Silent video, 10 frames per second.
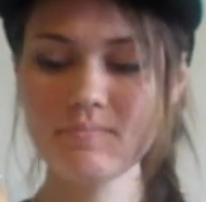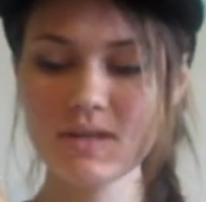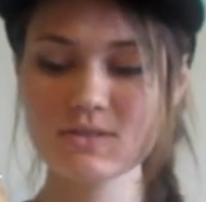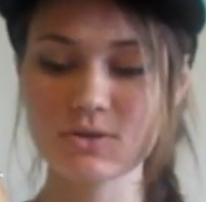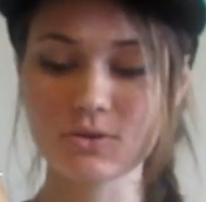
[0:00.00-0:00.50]

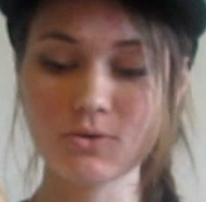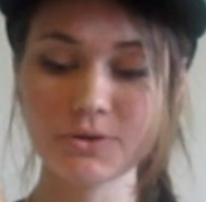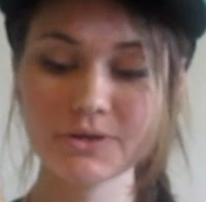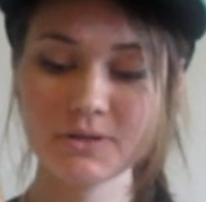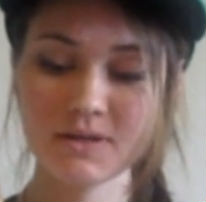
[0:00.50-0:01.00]
So a
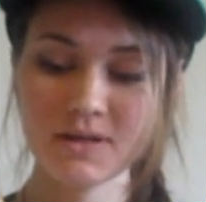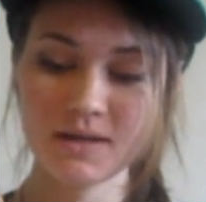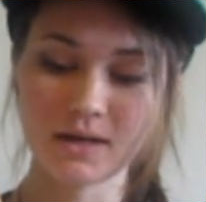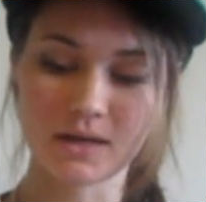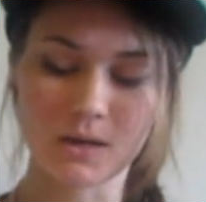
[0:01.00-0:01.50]
chord
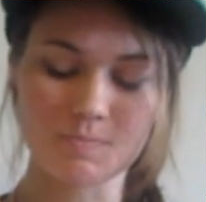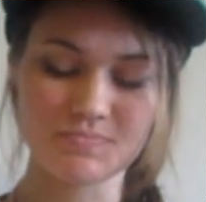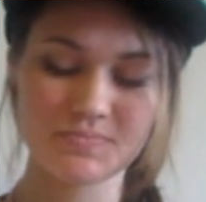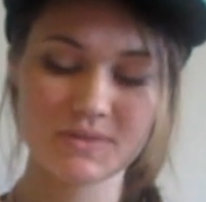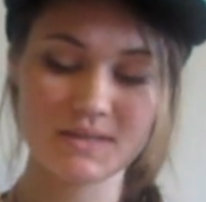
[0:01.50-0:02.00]

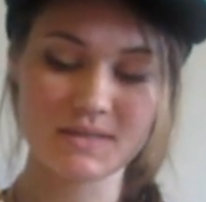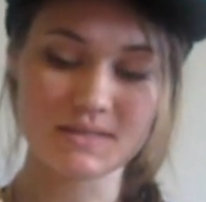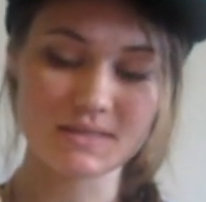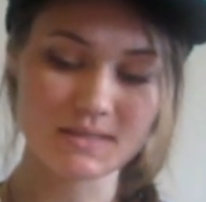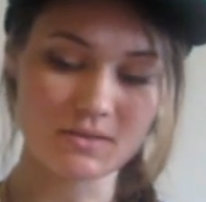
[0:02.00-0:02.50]

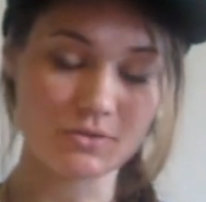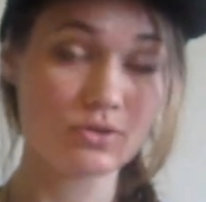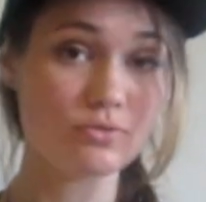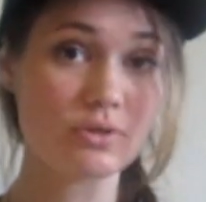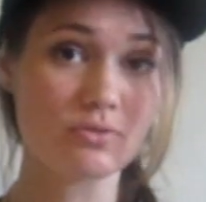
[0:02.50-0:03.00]
is either
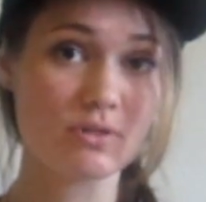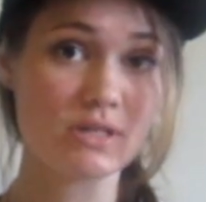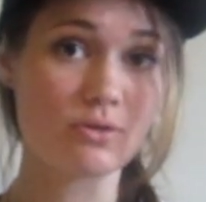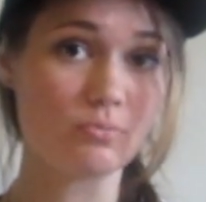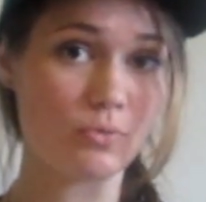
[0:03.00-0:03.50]
2 or
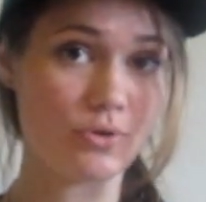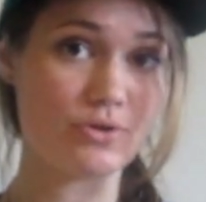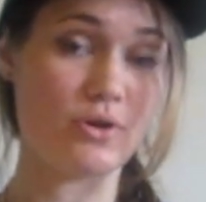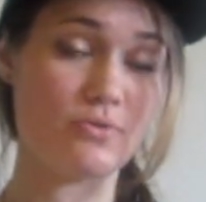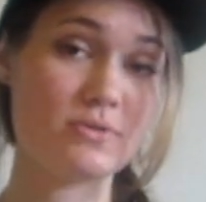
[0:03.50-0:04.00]
3 or more
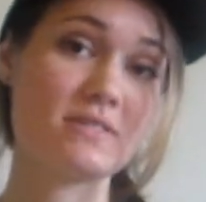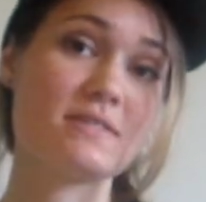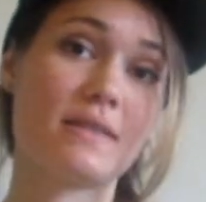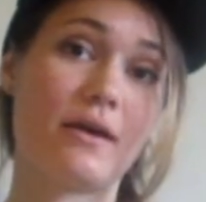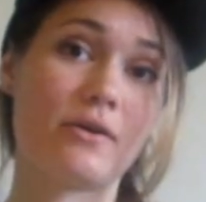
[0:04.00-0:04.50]
notes
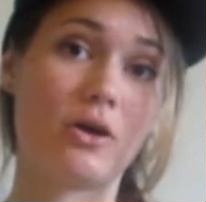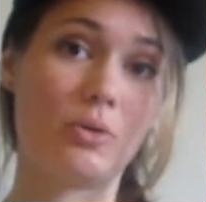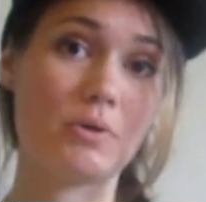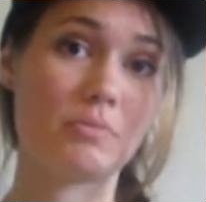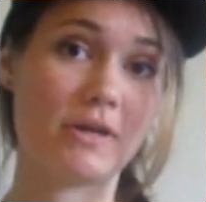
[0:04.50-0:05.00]
that are all
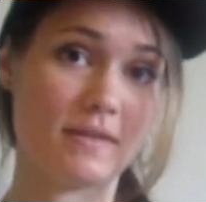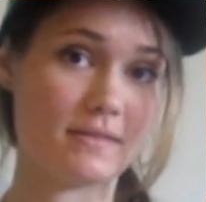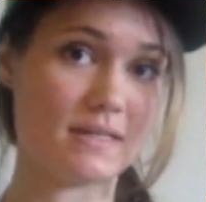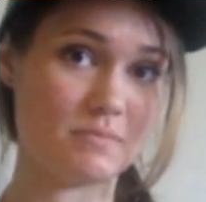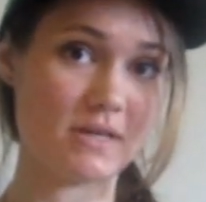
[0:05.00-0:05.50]
being played at the
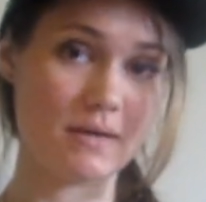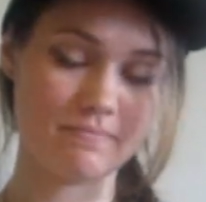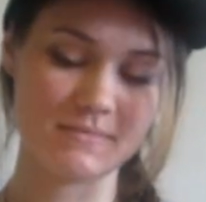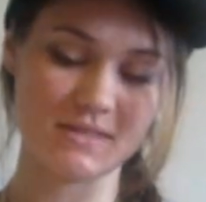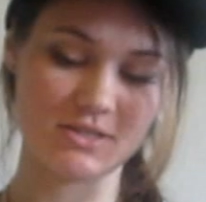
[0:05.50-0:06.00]
same
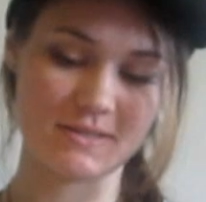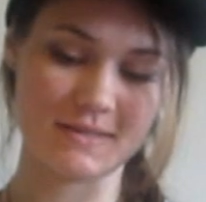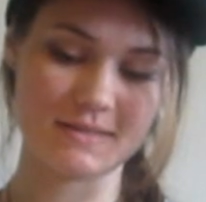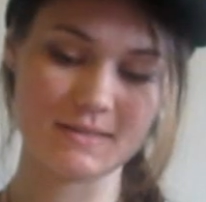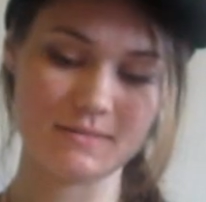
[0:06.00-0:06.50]
time, such as
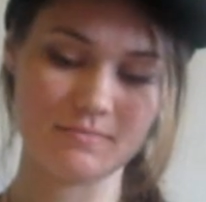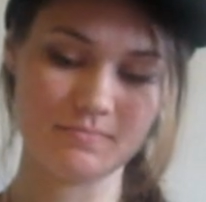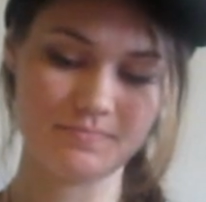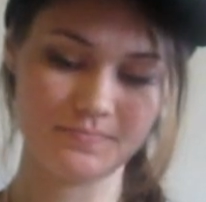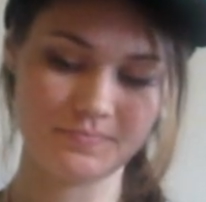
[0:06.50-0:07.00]
this.
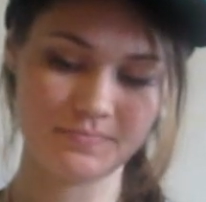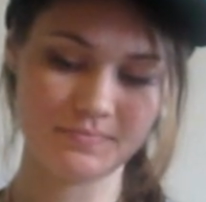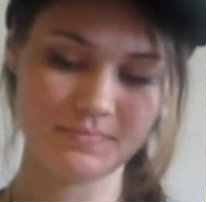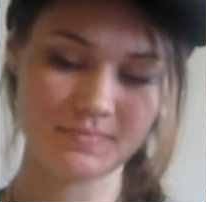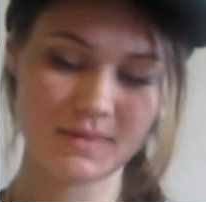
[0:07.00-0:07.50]

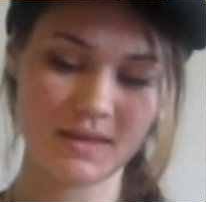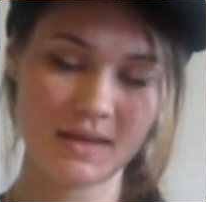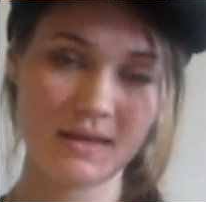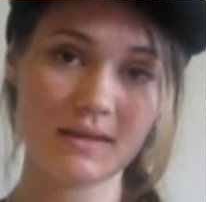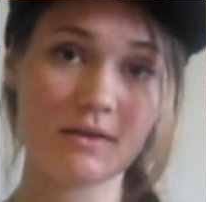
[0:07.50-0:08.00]

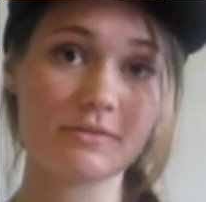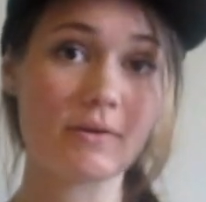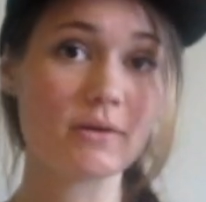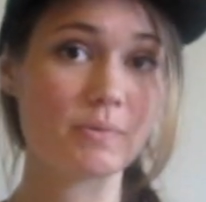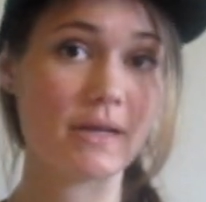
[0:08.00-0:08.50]
Now, if I
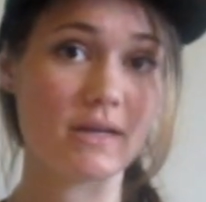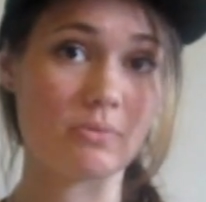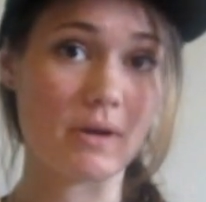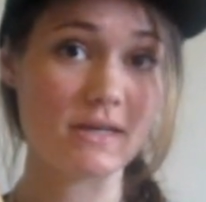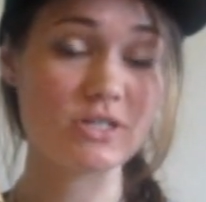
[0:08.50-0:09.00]
were to play an
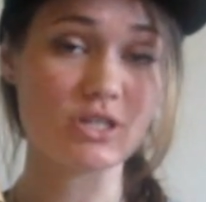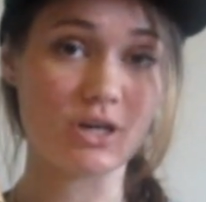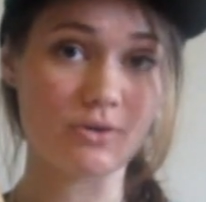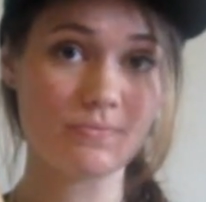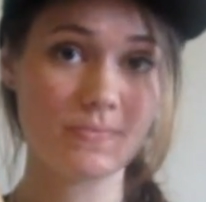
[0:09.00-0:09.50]

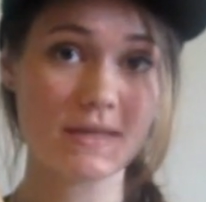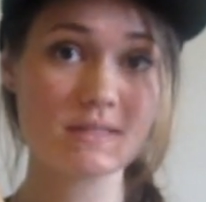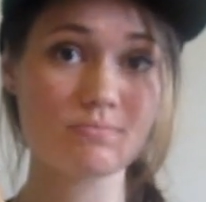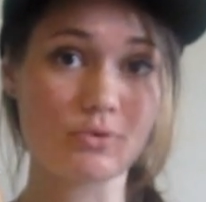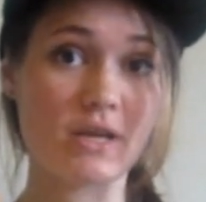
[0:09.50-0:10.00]
arpeggio, that's
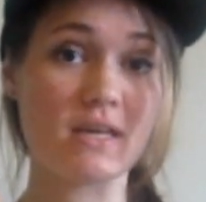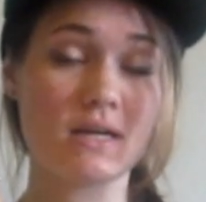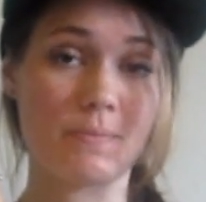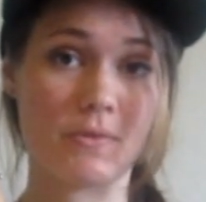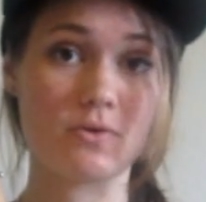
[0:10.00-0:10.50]
breaking
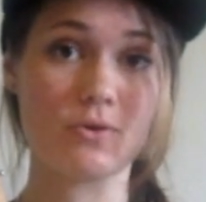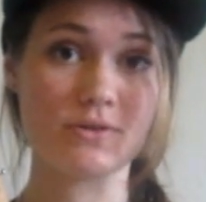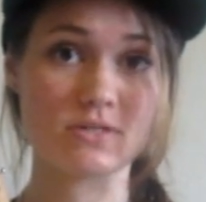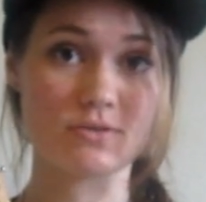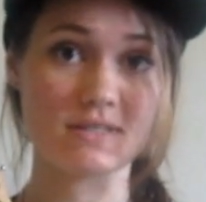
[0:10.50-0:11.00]
up the
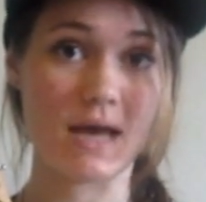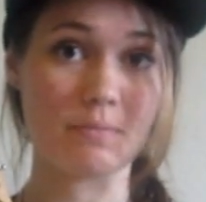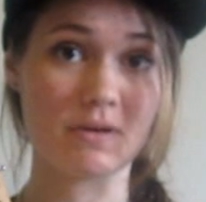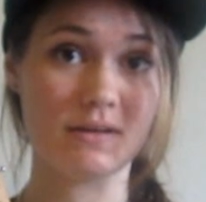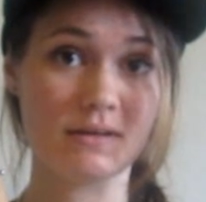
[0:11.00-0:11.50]
chord so it's
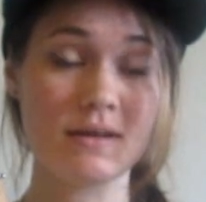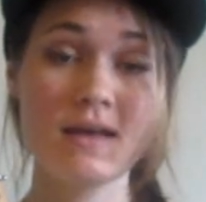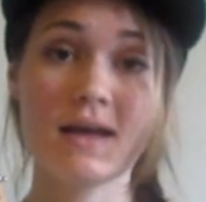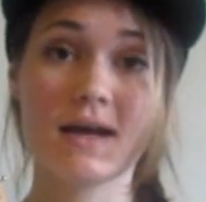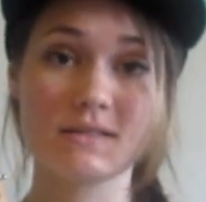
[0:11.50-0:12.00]
happening
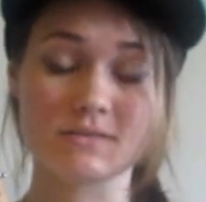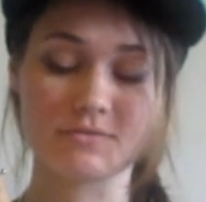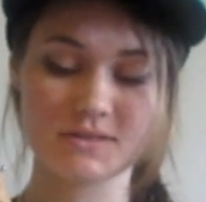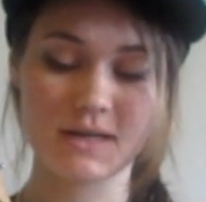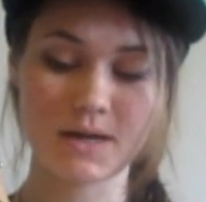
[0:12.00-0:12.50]
at
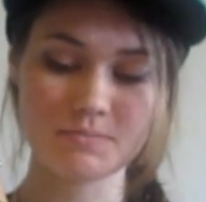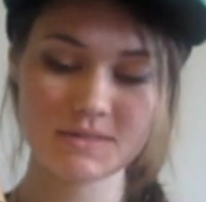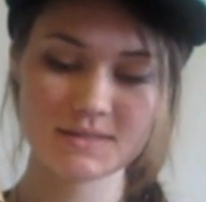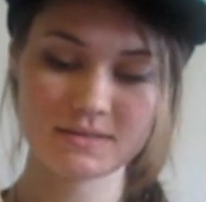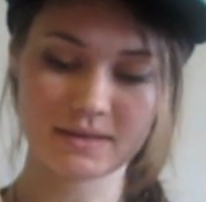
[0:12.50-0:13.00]
different
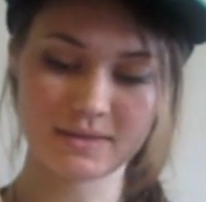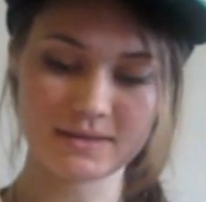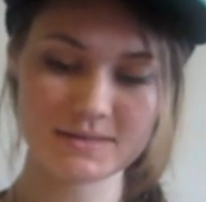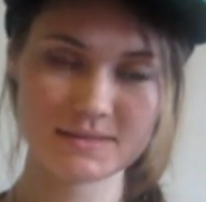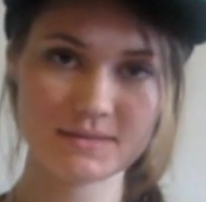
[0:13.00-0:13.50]
times, like
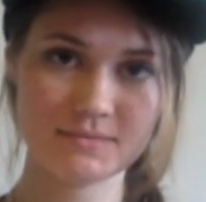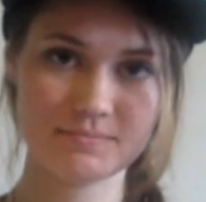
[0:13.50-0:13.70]
this.